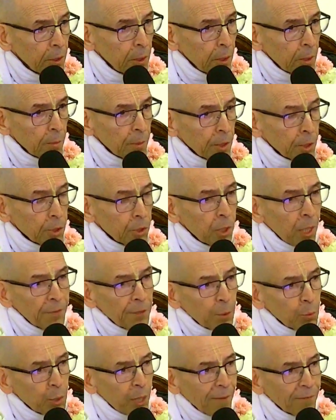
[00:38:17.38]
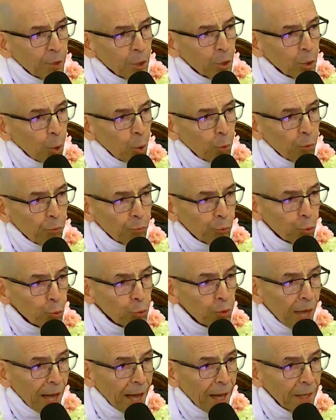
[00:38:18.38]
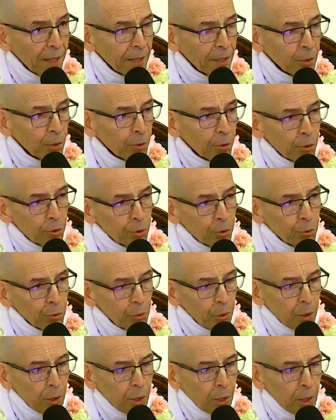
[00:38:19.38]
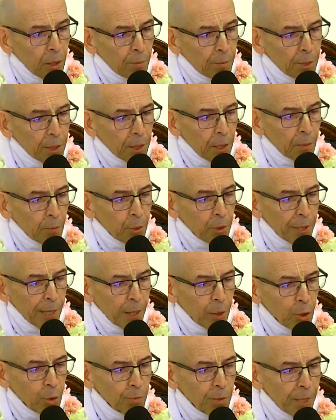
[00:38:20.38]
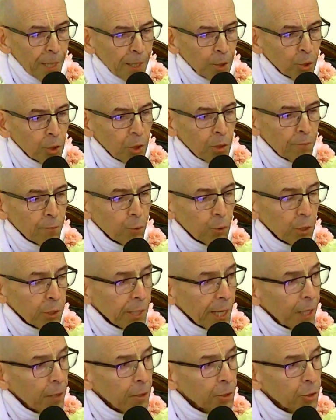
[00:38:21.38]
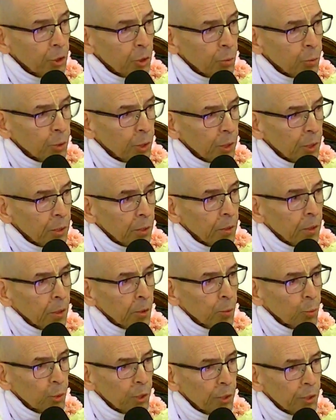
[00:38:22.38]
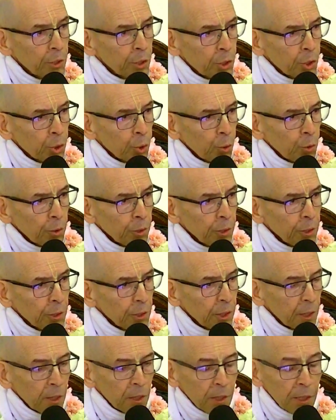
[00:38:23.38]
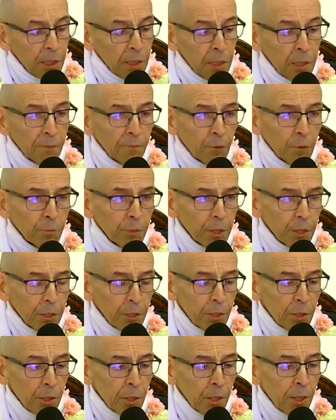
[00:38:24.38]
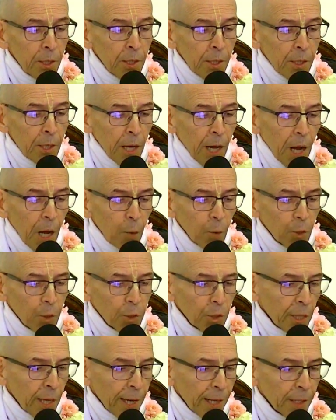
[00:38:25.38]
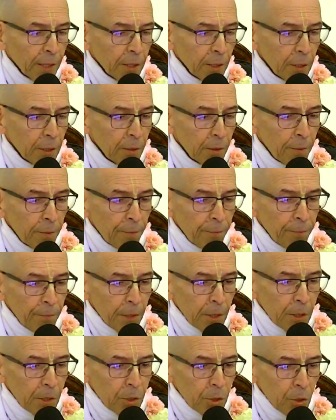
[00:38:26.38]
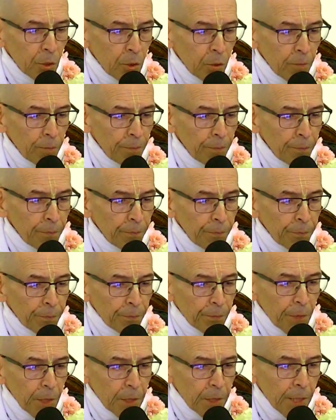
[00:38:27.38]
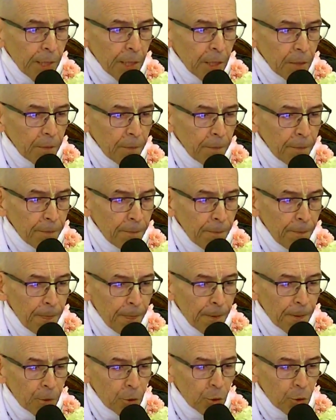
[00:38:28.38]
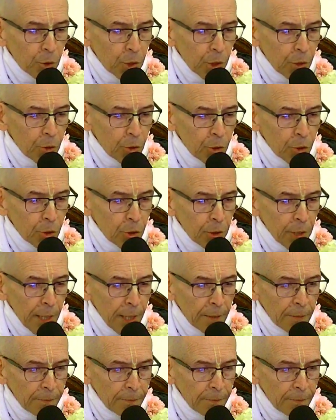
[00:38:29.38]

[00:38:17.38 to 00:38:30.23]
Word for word: But it's not that we have to go through that in order to become renounced, but actually, if we're intelligent, we can read these stories and glean from these how we should act. So, yeah, so she understood that.